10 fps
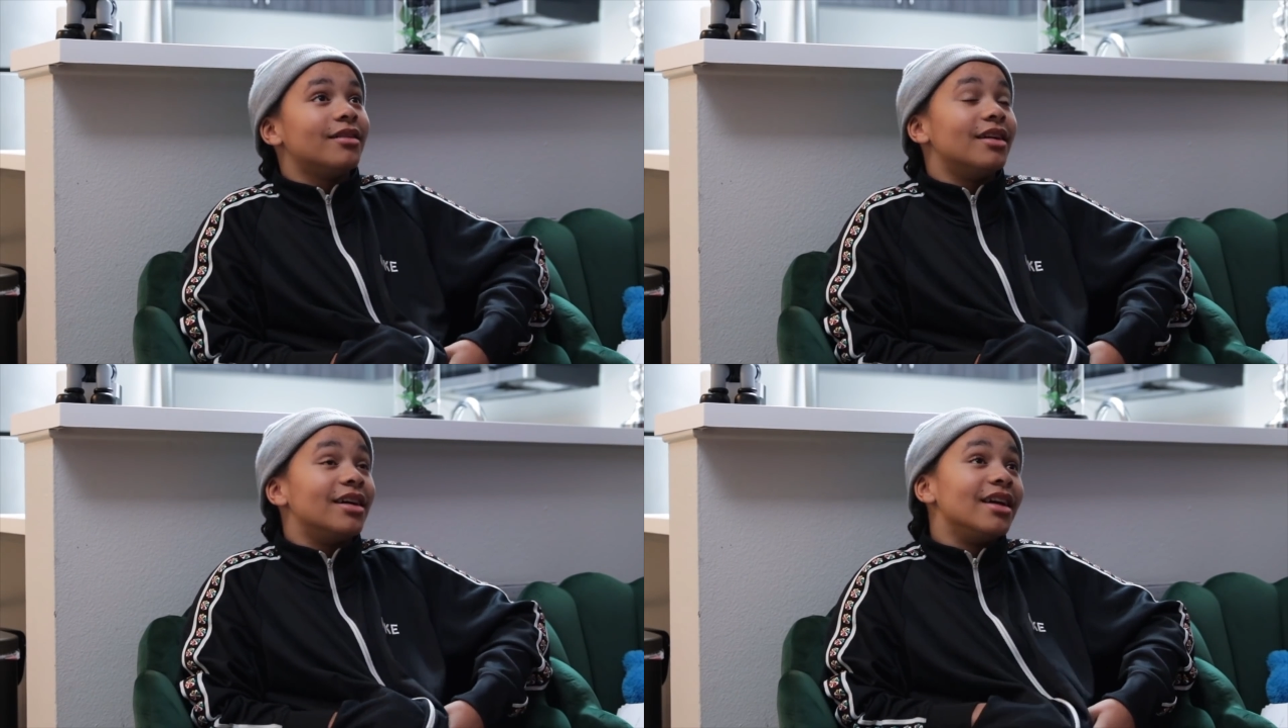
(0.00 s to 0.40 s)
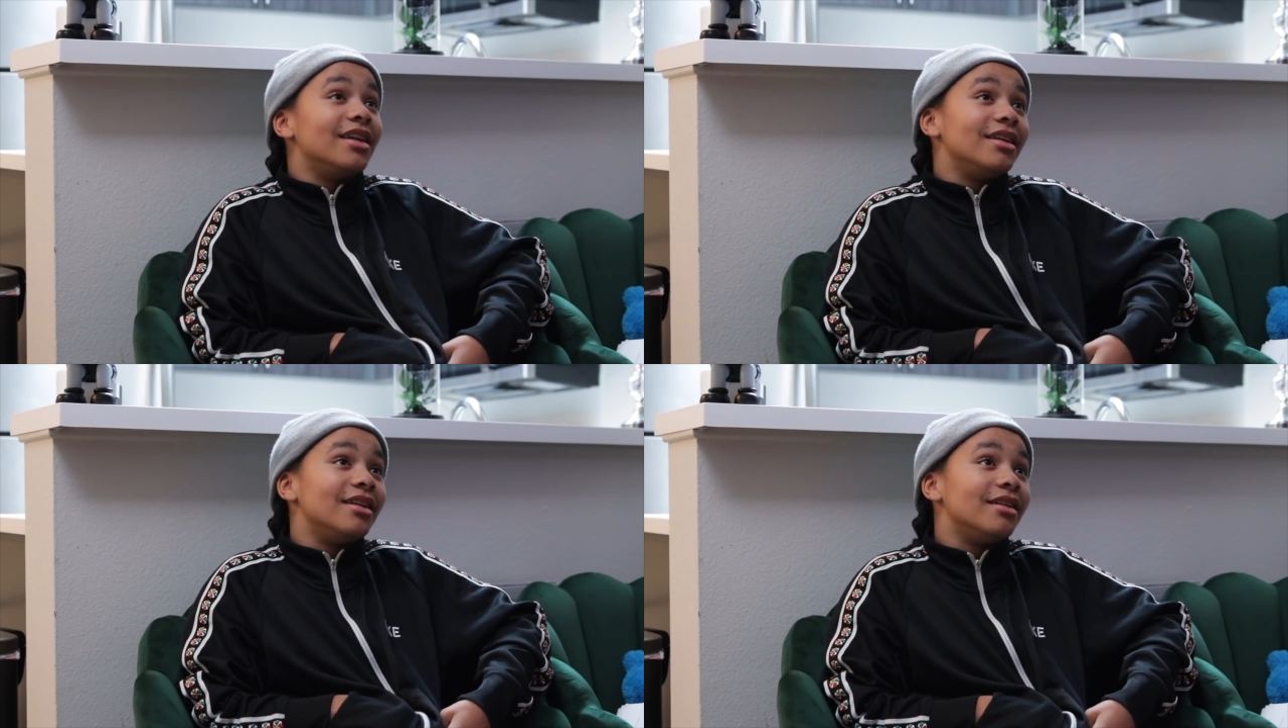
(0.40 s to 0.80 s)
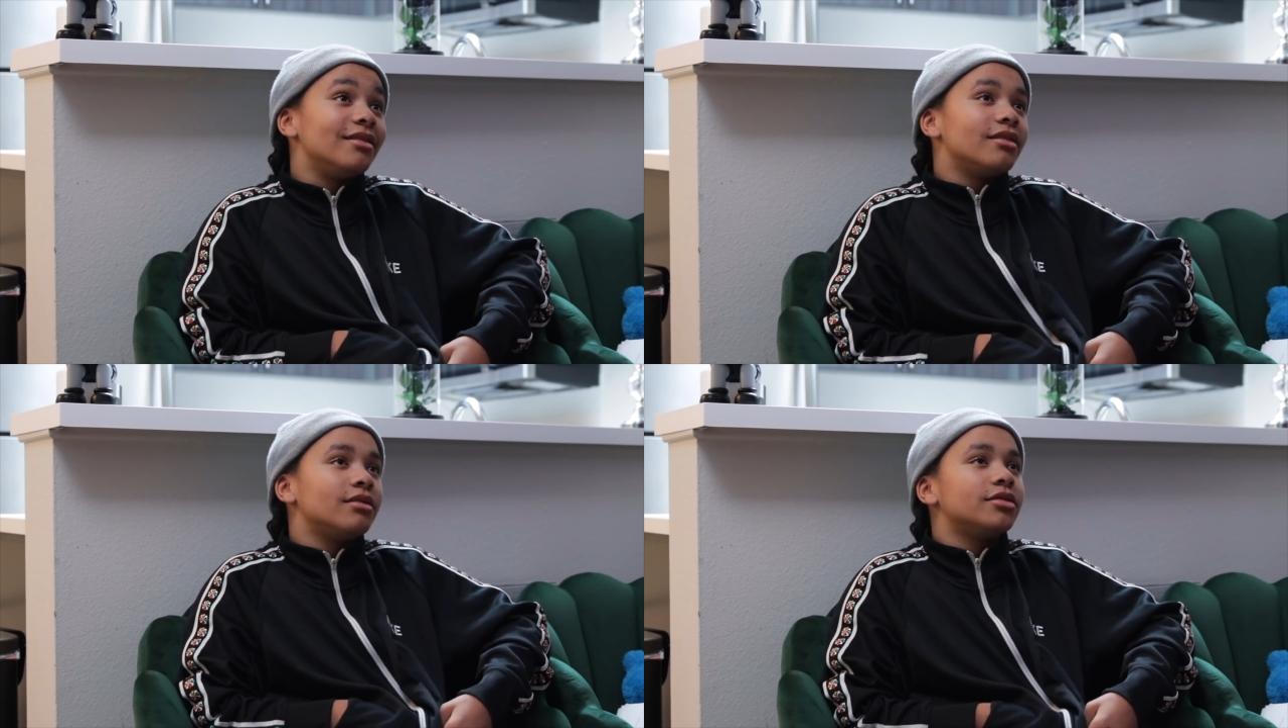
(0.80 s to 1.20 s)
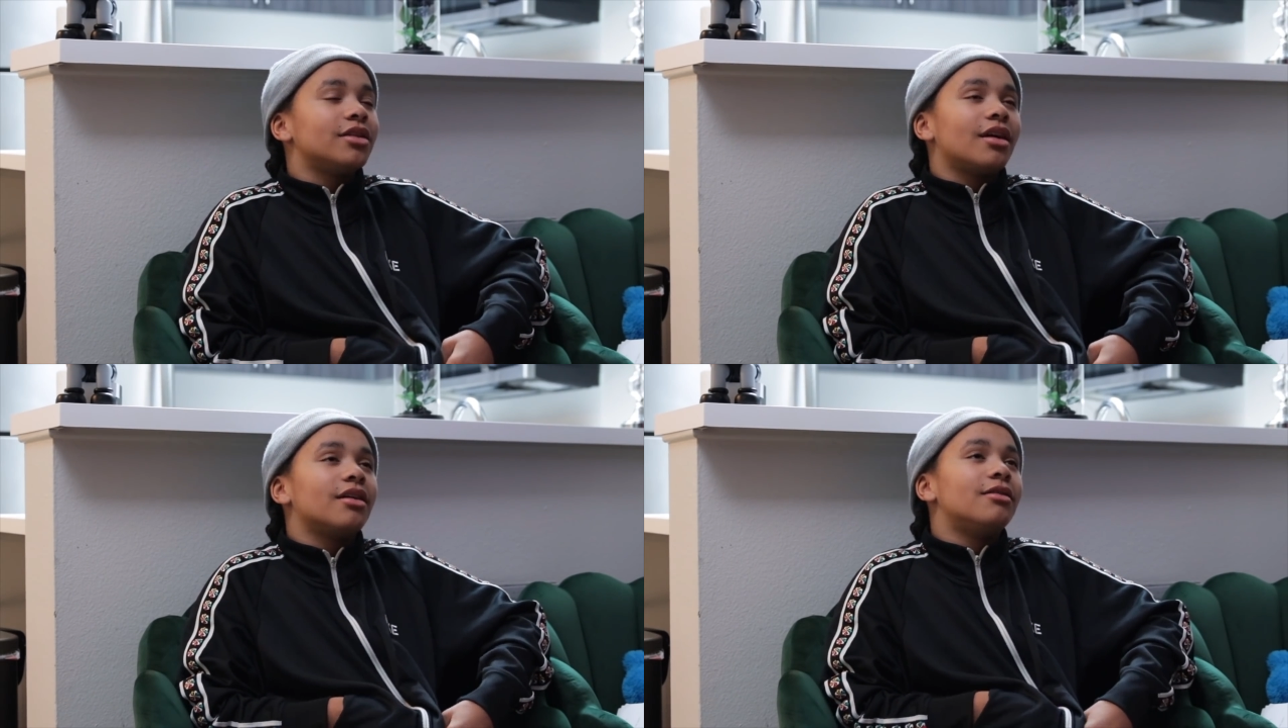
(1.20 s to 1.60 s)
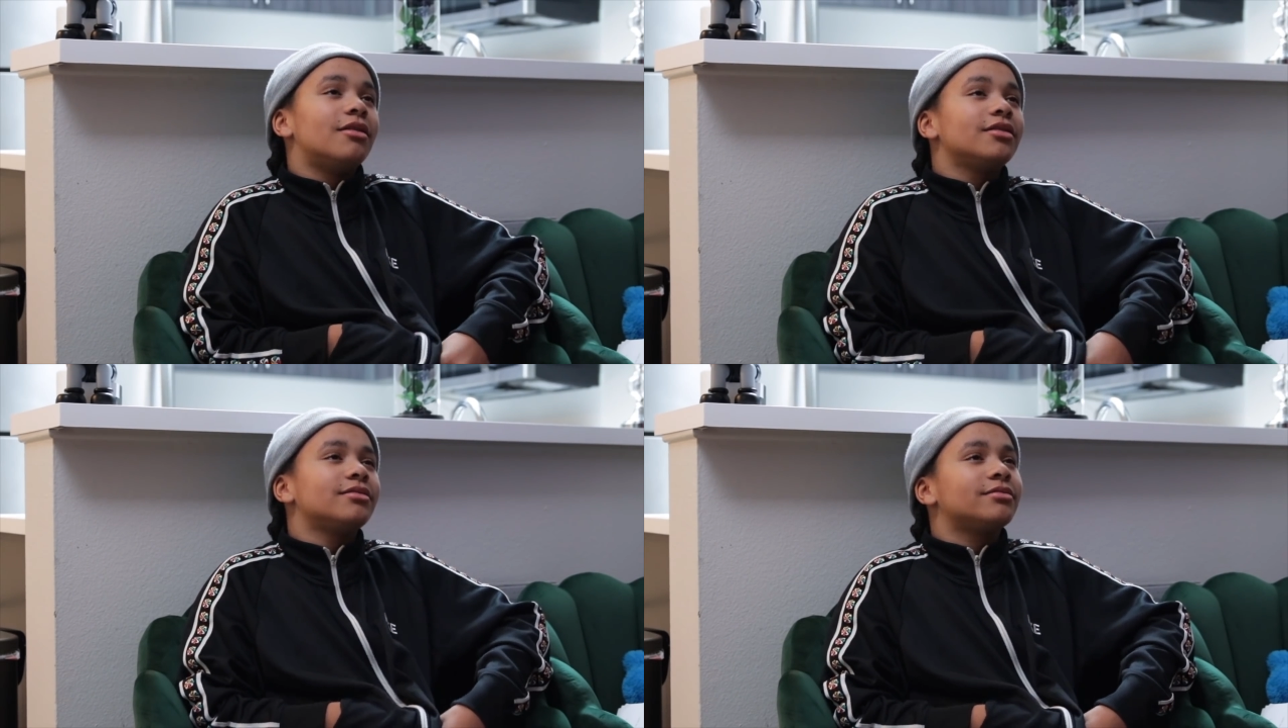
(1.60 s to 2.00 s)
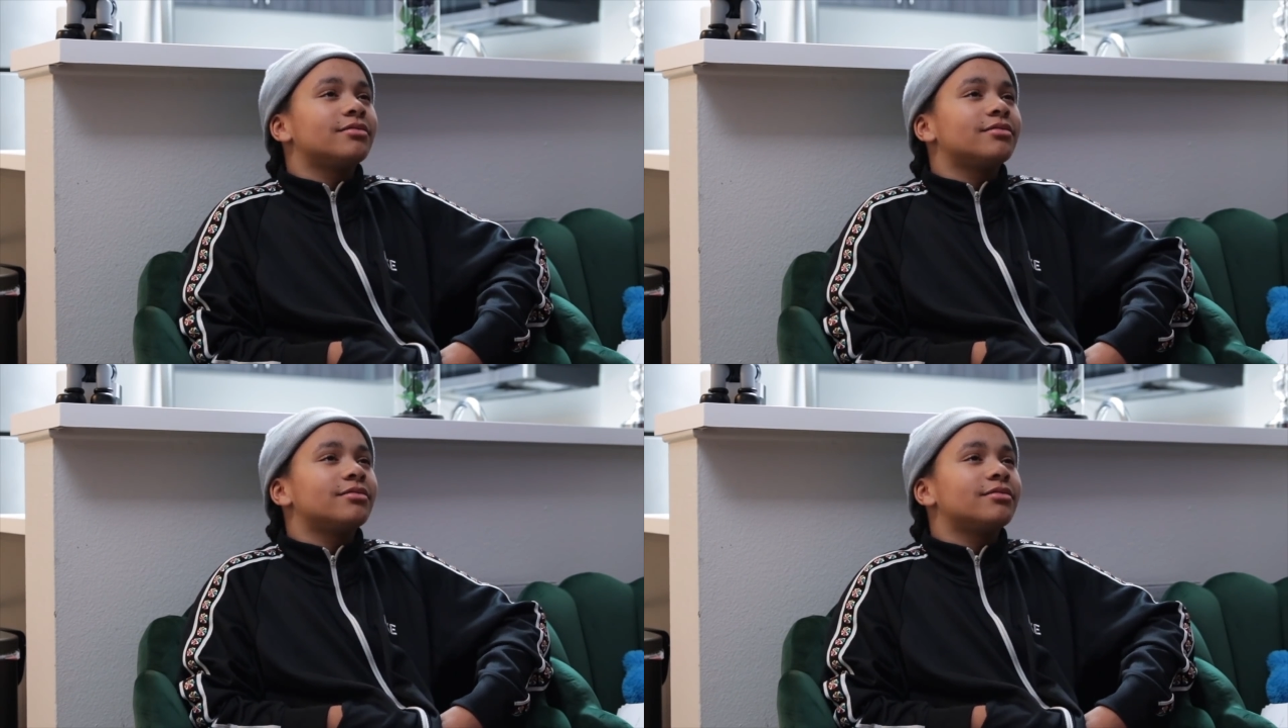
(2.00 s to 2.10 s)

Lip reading: an idiot. Shall I go on?